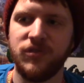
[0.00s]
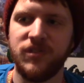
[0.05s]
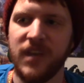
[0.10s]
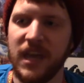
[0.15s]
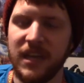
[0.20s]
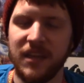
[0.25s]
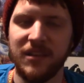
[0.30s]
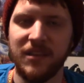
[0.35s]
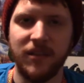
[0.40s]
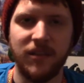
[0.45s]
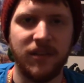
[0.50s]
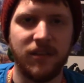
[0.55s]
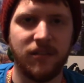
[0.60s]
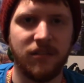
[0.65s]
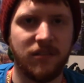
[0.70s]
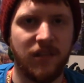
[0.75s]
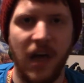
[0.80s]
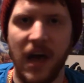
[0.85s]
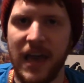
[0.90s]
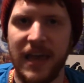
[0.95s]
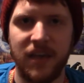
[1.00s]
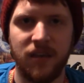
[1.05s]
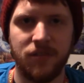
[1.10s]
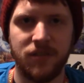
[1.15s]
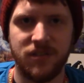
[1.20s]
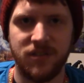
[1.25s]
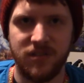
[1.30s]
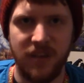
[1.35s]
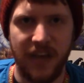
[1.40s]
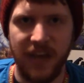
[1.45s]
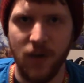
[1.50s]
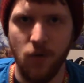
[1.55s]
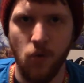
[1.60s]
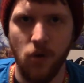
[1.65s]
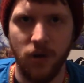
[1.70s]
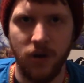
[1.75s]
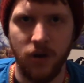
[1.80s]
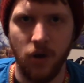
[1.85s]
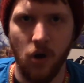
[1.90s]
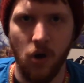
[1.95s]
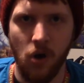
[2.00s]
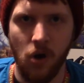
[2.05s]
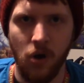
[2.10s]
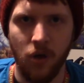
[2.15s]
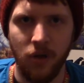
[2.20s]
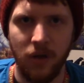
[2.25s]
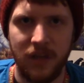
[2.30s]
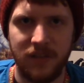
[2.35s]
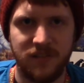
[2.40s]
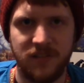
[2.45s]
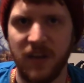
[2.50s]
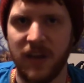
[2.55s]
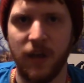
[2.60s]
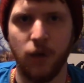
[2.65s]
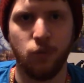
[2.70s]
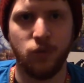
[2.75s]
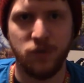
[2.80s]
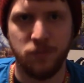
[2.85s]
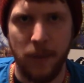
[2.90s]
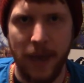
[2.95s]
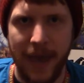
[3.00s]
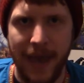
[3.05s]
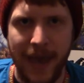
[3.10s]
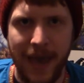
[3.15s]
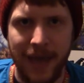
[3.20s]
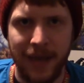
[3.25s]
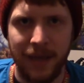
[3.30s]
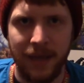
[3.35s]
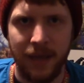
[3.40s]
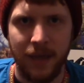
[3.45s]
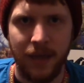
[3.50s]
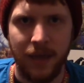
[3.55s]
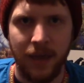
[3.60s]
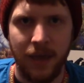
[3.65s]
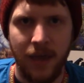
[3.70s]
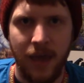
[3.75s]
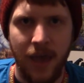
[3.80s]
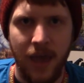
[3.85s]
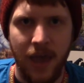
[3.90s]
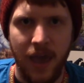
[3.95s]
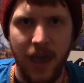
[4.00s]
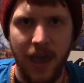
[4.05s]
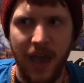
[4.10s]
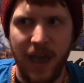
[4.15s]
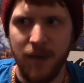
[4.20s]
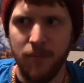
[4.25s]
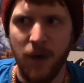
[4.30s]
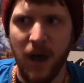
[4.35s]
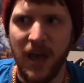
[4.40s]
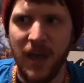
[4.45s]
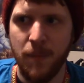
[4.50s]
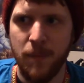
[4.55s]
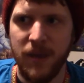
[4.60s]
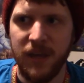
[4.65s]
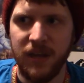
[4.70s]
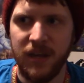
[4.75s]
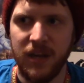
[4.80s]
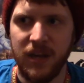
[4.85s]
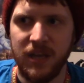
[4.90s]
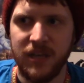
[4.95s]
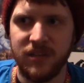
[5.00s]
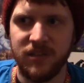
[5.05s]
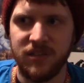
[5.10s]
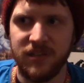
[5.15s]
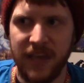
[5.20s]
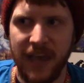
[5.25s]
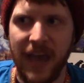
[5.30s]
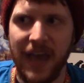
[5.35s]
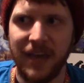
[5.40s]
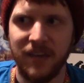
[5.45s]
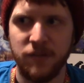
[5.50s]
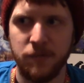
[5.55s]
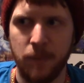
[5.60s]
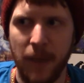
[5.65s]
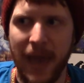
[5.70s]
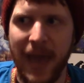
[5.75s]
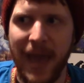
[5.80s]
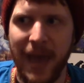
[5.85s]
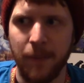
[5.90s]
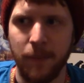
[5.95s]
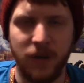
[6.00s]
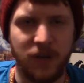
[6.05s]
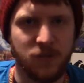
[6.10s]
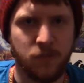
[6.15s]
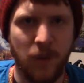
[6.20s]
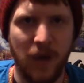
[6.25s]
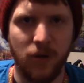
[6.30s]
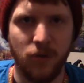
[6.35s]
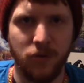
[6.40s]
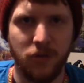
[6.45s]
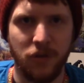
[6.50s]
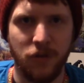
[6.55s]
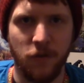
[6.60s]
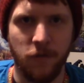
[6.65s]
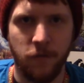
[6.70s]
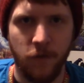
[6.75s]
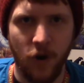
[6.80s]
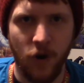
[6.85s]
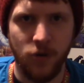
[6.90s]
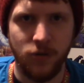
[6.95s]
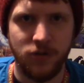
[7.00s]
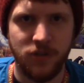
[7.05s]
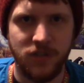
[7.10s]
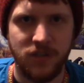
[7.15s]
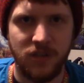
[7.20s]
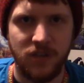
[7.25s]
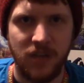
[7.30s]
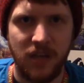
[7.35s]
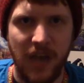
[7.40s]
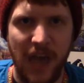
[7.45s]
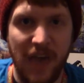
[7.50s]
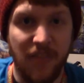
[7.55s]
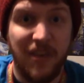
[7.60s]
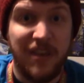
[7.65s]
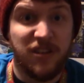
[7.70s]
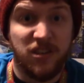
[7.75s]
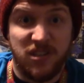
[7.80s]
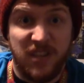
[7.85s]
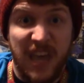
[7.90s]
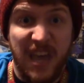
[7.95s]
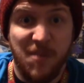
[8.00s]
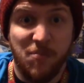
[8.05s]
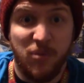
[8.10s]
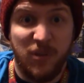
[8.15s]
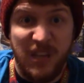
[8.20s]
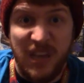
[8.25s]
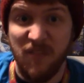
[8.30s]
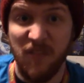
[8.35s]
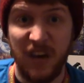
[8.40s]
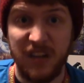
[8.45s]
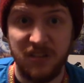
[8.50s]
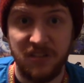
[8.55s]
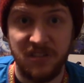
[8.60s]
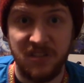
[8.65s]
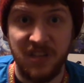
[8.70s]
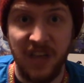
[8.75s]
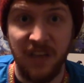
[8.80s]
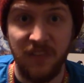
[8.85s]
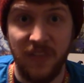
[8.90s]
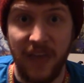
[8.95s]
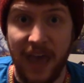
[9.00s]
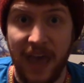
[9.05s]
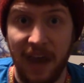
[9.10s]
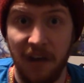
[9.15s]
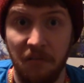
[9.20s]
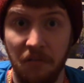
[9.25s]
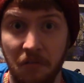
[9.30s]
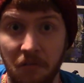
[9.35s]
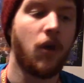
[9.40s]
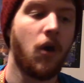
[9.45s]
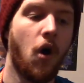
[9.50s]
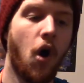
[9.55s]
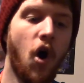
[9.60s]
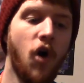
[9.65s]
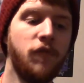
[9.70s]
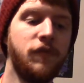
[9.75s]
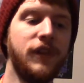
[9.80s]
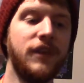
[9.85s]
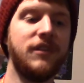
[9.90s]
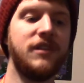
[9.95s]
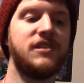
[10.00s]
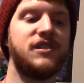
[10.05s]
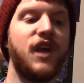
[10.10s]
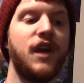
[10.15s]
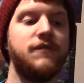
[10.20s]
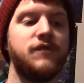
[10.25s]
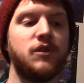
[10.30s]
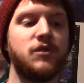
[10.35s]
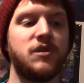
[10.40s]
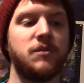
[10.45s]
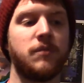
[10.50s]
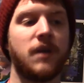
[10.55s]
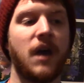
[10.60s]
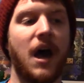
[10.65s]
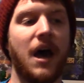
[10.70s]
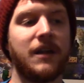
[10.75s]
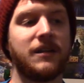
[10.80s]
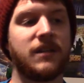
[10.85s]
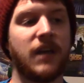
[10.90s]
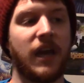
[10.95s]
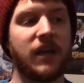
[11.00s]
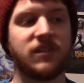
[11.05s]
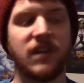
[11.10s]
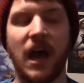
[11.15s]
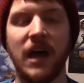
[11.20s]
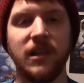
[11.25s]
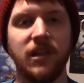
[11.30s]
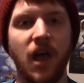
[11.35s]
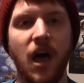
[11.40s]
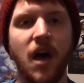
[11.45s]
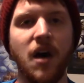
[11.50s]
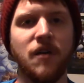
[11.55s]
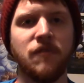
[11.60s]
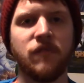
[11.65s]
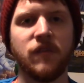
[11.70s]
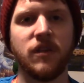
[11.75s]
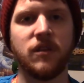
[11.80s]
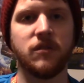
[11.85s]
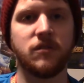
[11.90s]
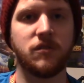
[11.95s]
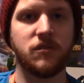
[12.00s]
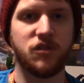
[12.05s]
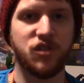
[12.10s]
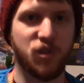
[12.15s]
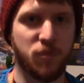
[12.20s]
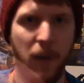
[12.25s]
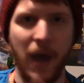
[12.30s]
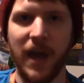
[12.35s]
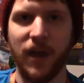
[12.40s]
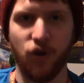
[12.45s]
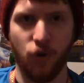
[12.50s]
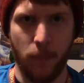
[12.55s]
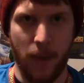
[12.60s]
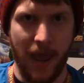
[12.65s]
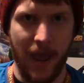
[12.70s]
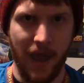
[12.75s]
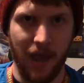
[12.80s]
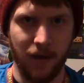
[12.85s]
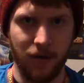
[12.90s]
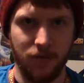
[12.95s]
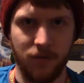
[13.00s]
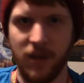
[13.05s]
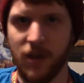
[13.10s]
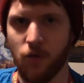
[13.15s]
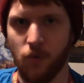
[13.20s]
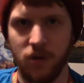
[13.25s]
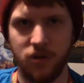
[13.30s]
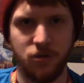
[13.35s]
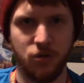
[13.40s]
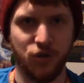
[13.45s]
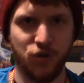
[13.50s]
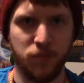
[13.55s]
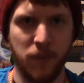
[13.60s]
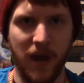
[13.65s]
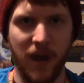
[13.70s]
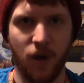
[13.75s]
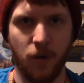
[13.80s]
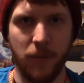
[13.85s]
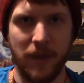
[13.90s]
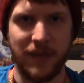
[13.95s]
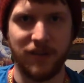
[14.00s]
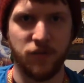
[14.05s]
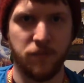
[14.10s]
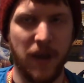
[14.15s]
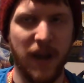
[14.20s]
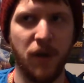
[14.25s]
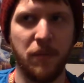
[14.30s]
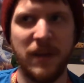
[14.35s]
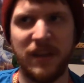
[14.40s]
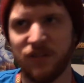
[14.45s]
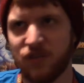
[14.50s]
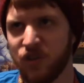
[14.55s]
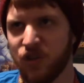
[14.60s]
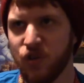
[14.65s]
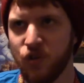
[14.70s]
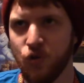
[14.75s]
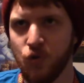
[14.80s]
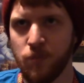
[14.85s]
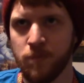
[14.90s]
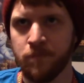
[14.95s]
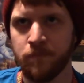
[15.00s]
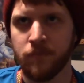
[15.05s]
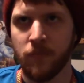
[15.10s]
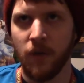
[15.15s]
didn't like the second one at all and said it was bad. And my opinion is, yeah, it's bad, but it's better than the first. And they just can't believe I just said that. Hopefully this gives you some context. I love Spider-Man, the original Spider-Man. Spider-Man 2,